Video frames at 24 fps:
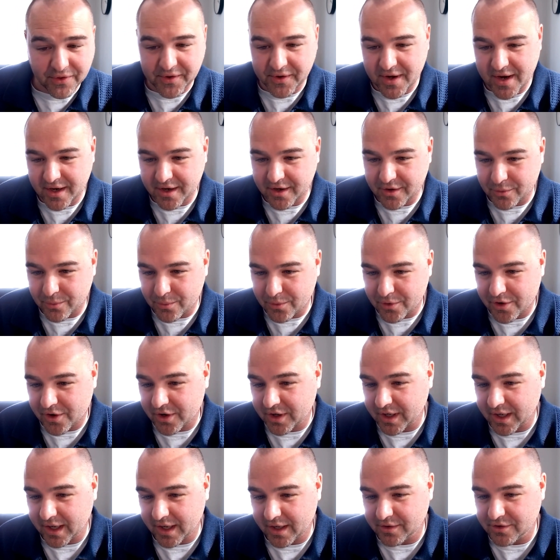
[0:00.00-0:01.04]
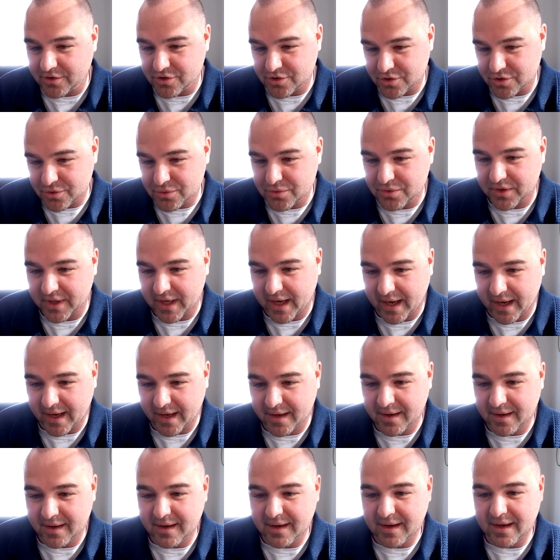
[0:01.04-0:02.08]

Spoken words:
they're not going to work and do that.